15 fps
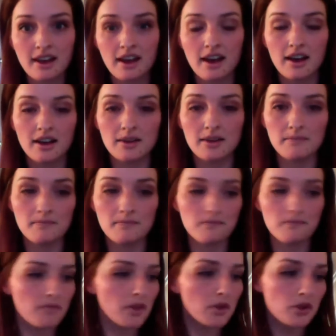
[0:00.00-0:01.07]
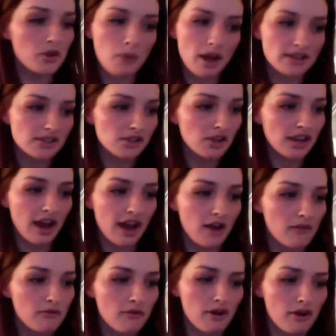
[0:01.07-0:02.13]
um, who you want to look
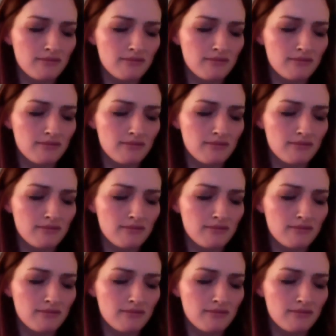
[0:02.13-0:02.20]
out for,